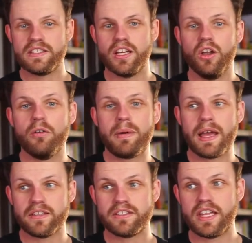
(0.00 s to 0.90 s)
A lot of
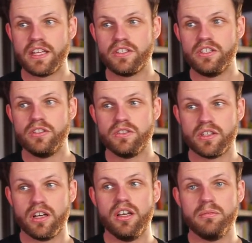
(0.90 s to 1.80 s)
banks tend to use the
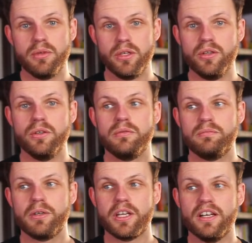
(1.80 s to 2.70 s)
colour blue
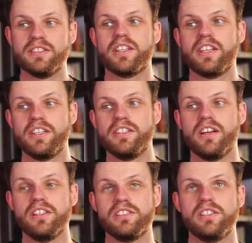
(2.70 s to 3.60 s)
because I think it
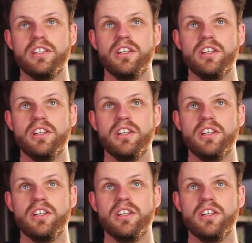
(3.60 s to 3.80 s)
does